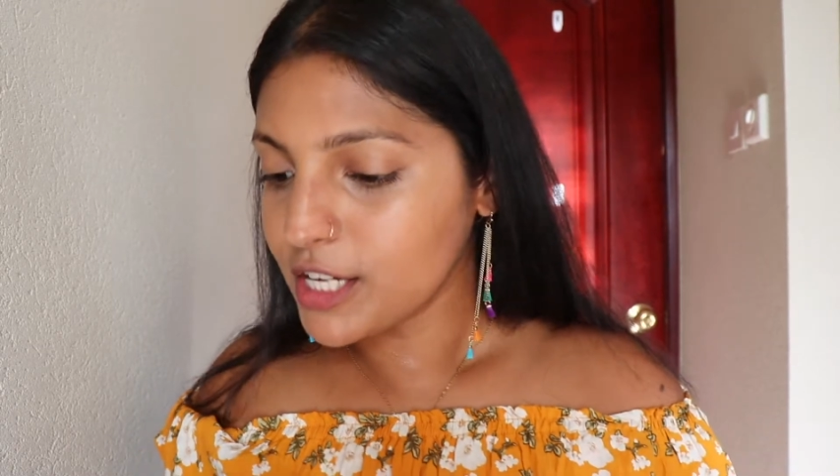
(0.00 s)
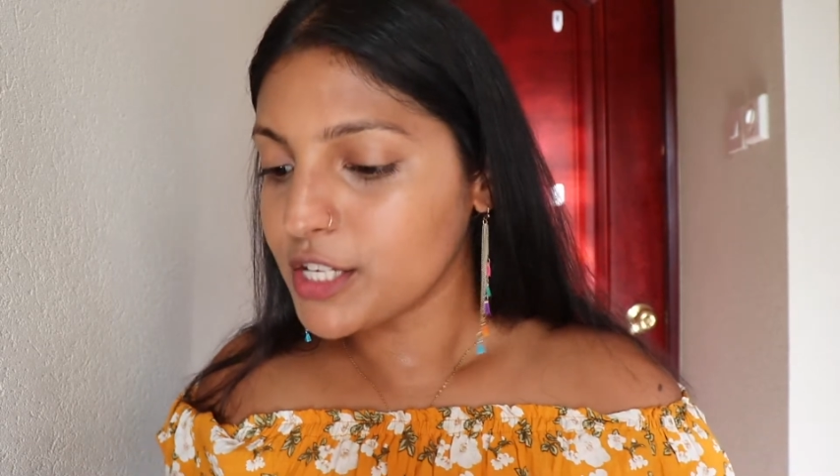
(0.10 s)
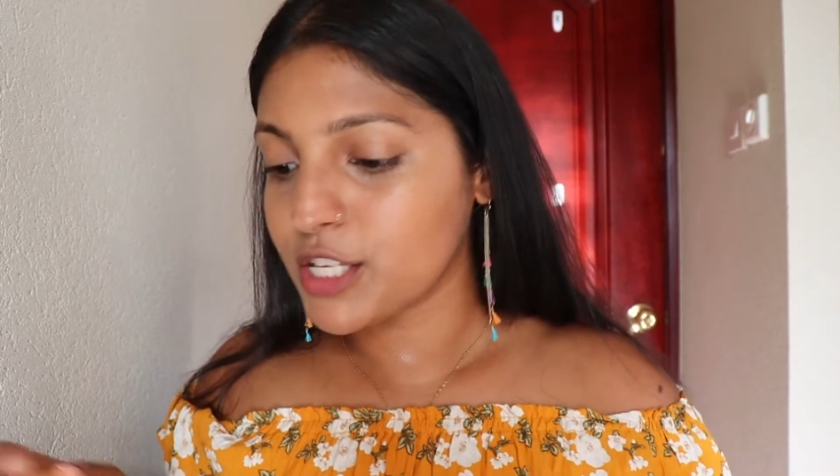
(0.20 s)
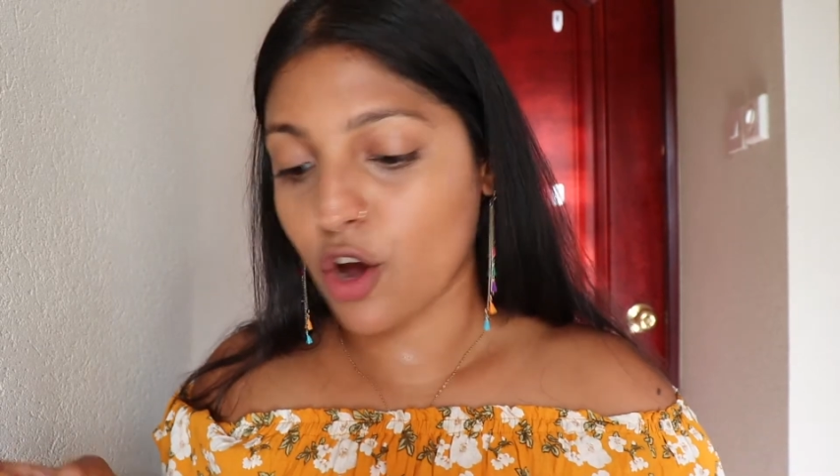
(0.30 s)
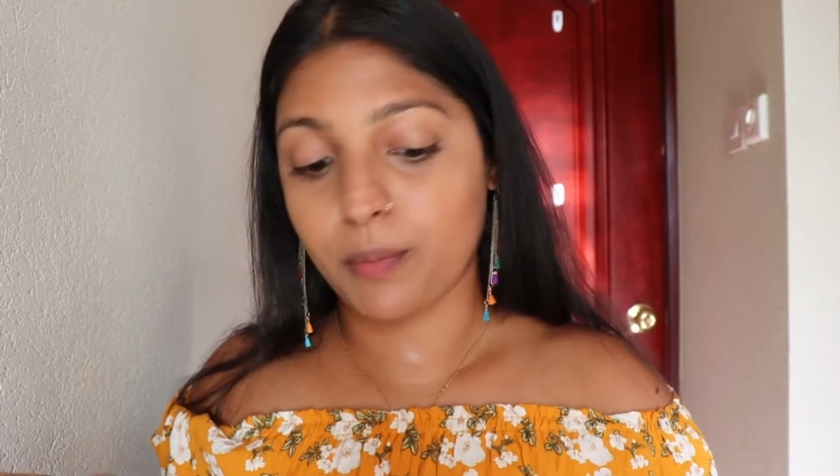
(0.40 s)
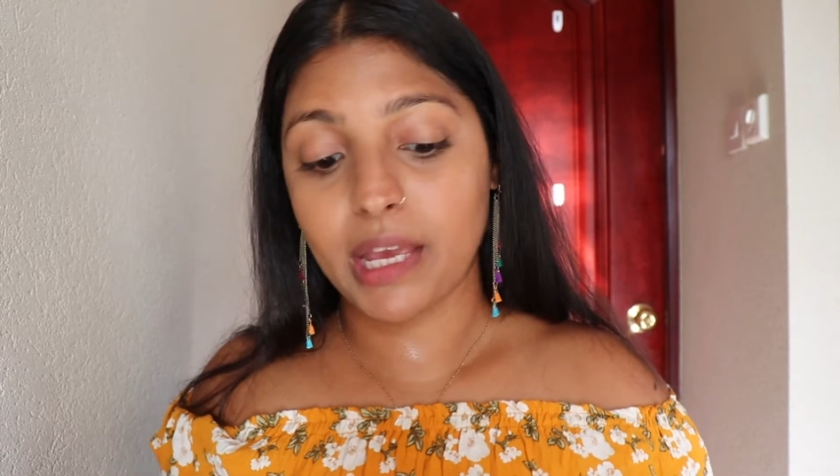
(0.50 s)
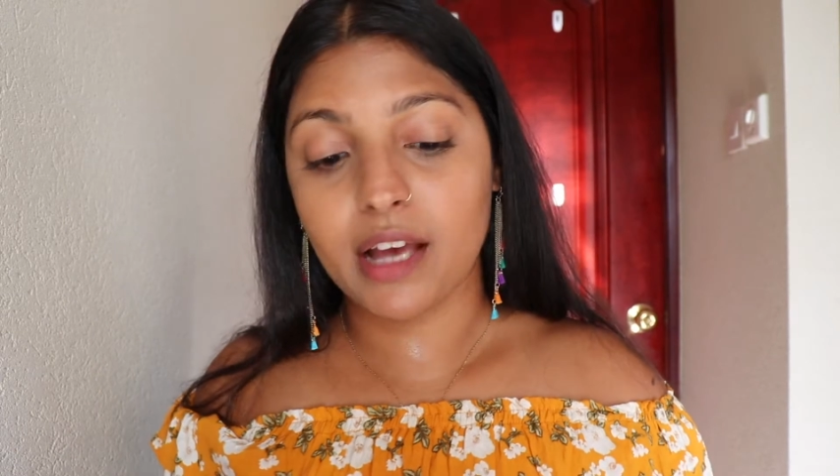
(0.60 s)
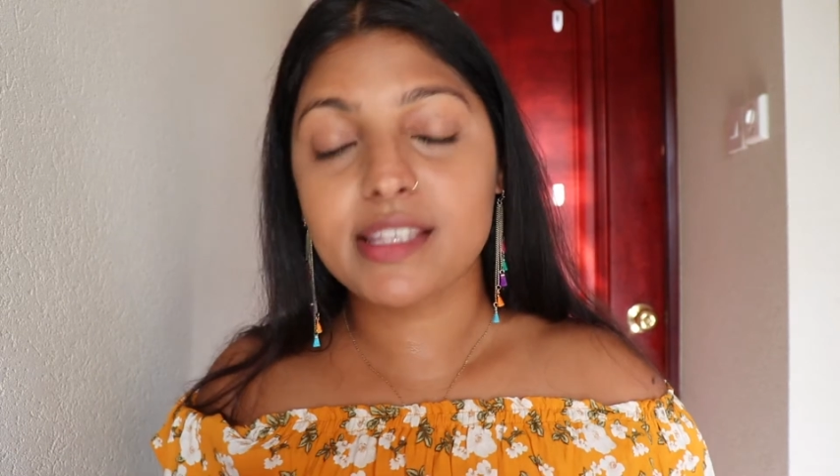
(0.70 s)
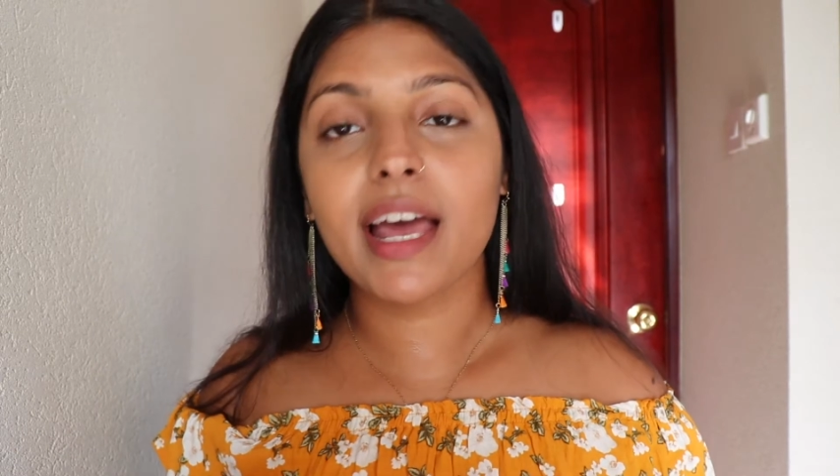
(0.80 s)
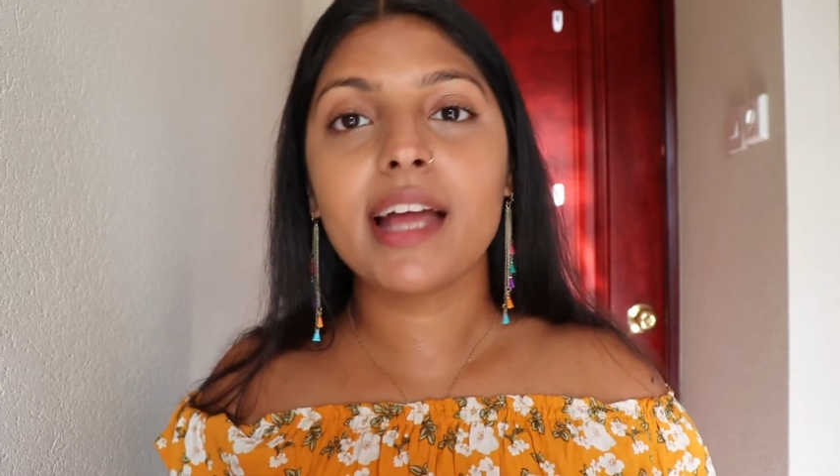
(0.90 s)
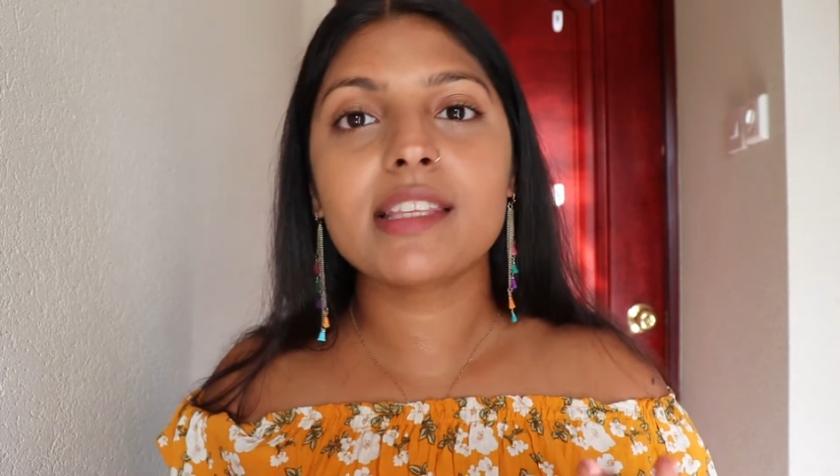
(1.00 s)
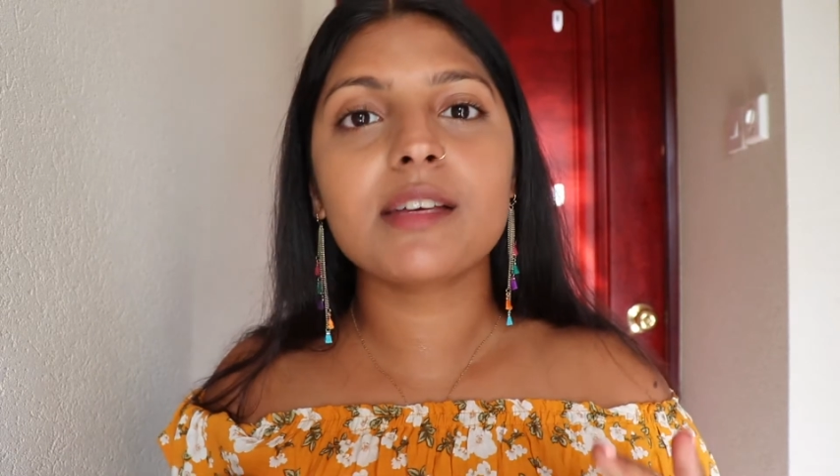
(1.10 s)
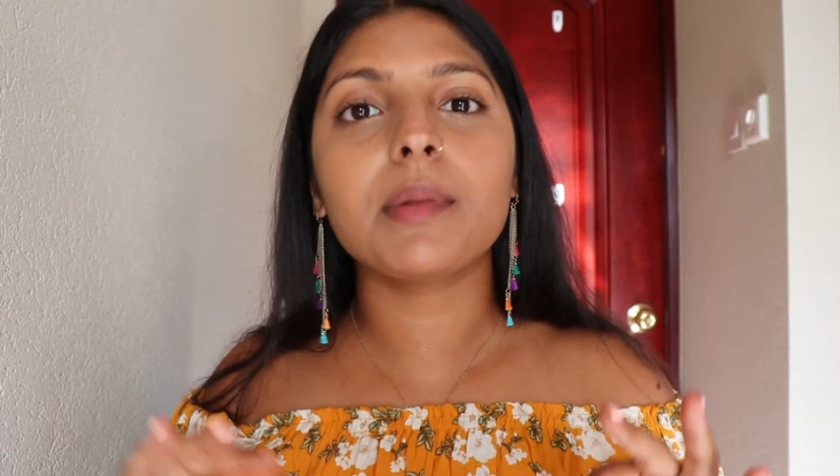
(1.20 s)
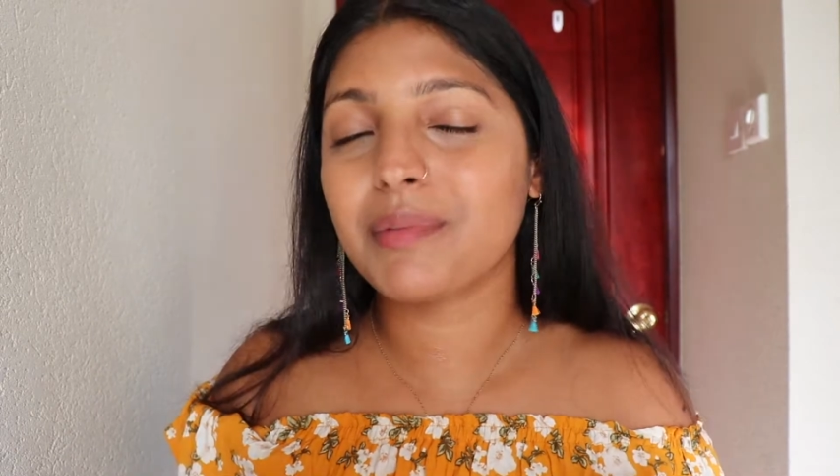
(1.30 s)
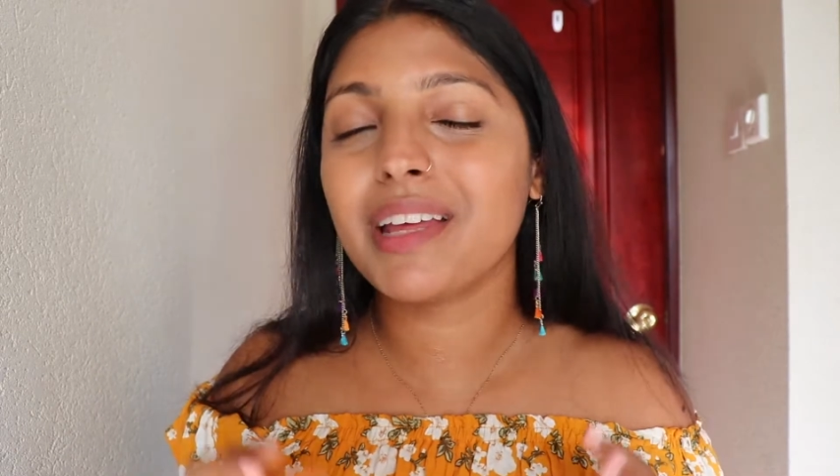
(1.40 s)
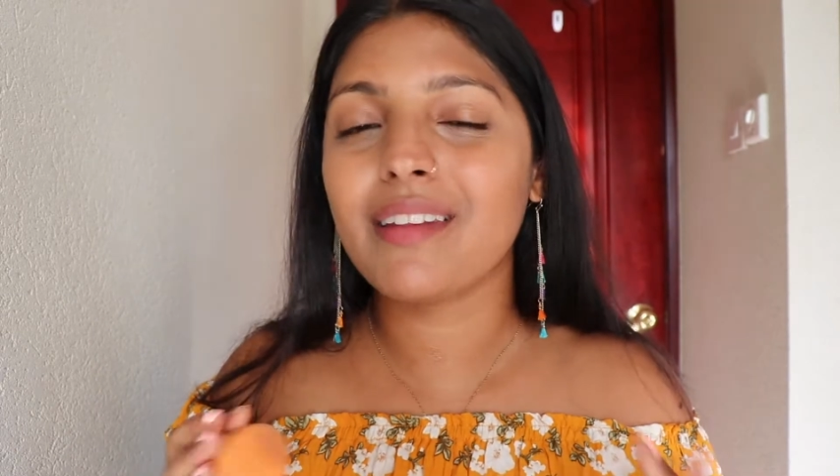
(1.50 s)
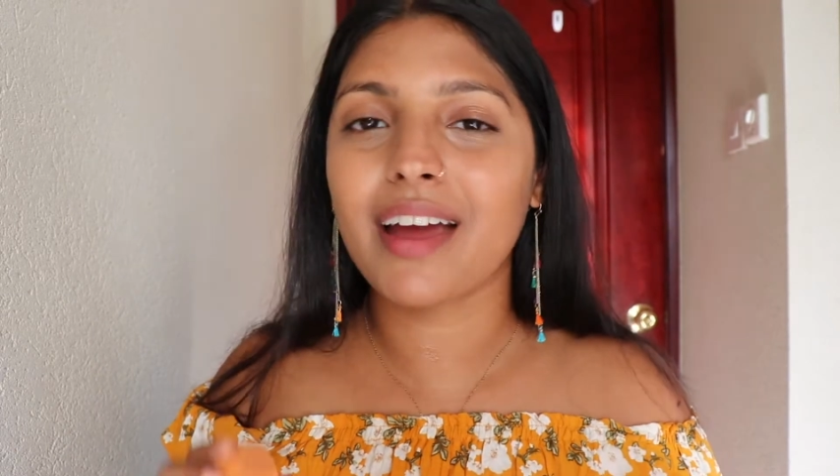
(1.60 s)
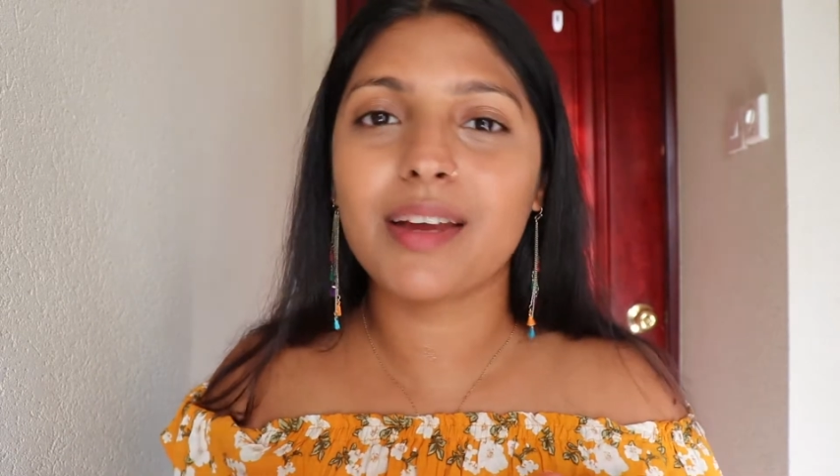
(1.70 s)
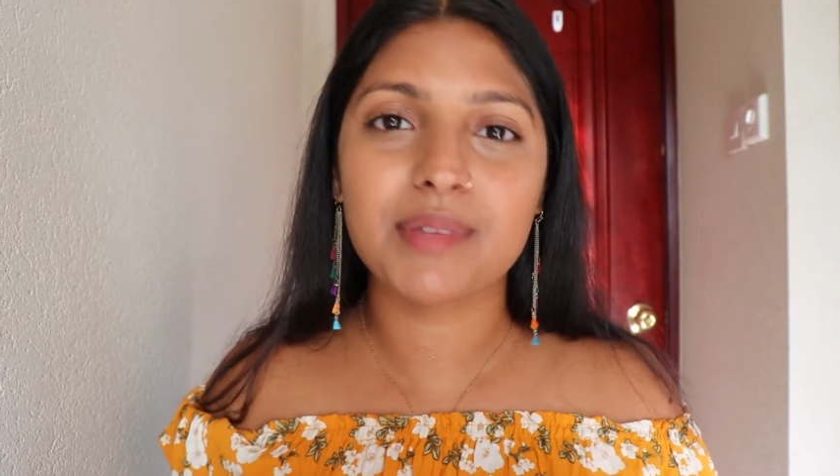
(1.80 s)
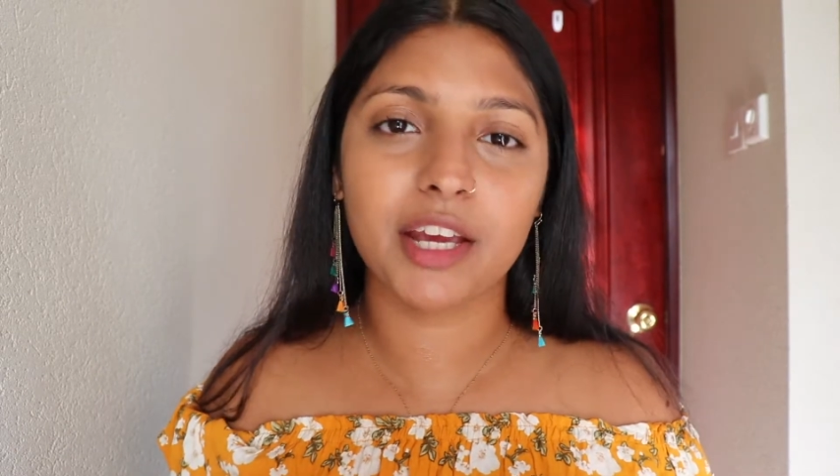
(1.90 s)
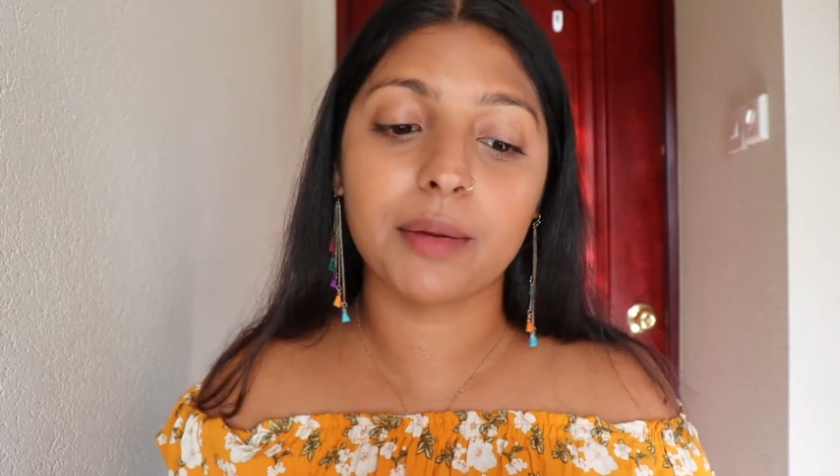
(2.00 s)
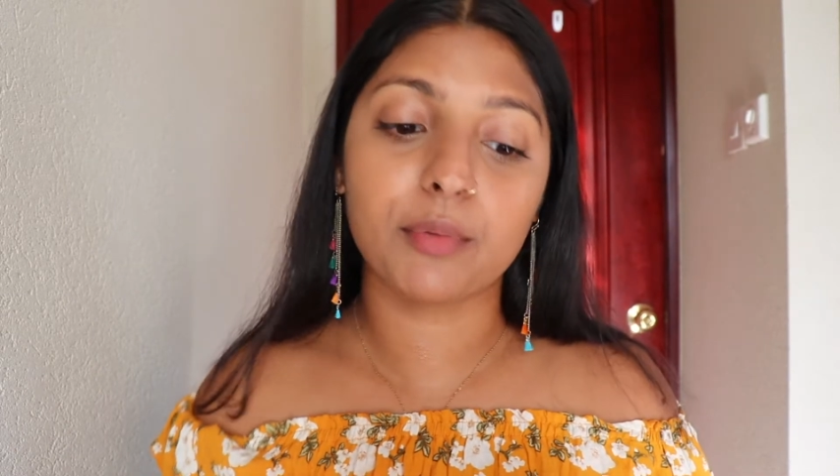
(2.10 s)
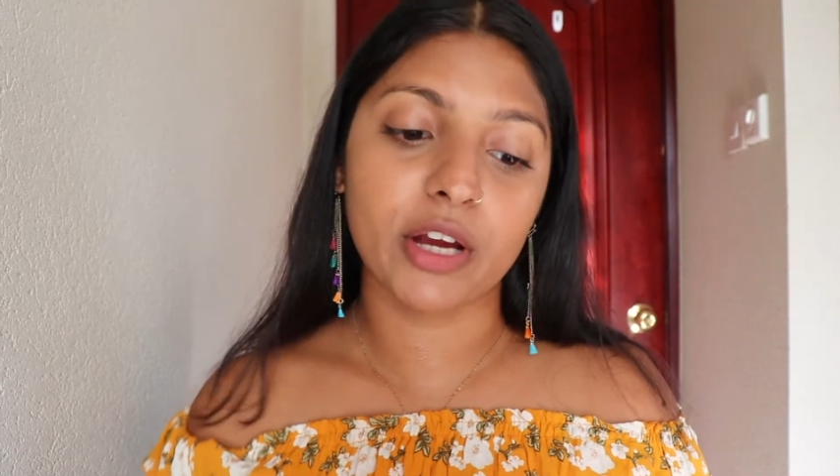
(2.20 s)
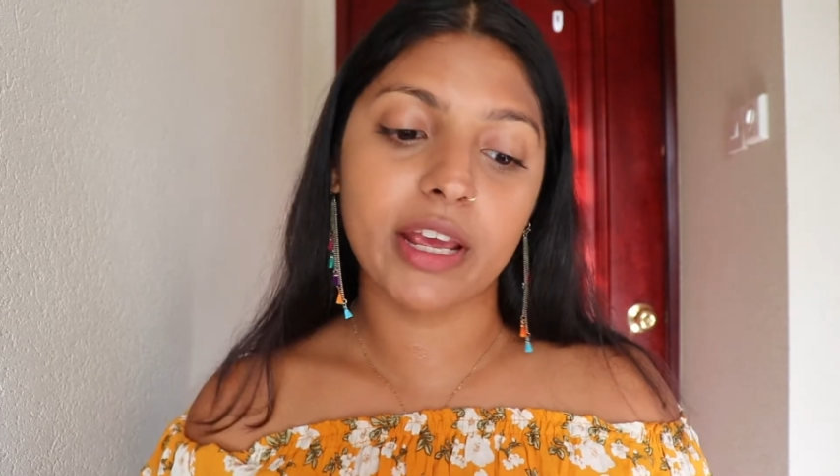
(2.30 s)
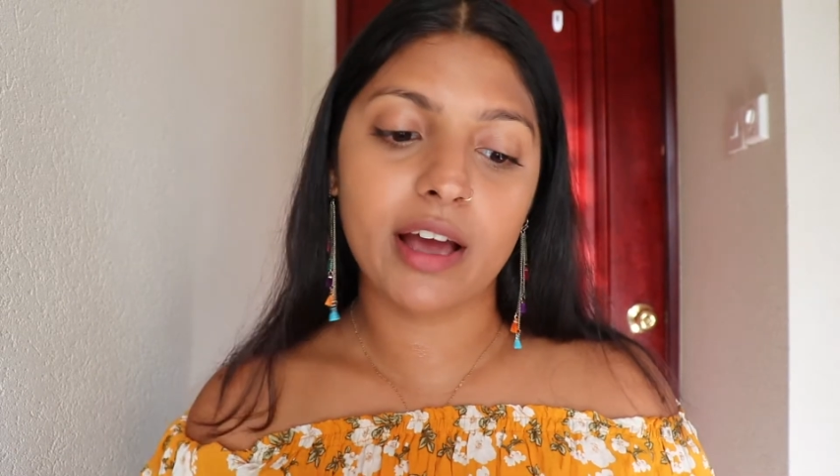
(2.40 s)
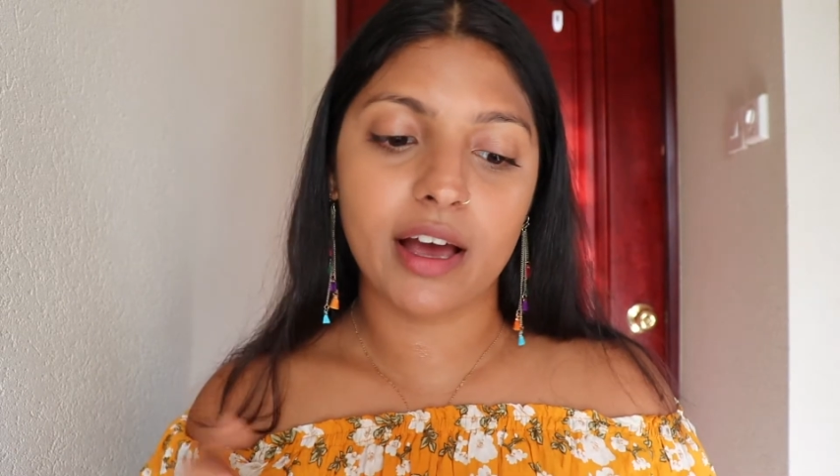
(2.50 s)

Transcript: So because I had some limited items I could bring,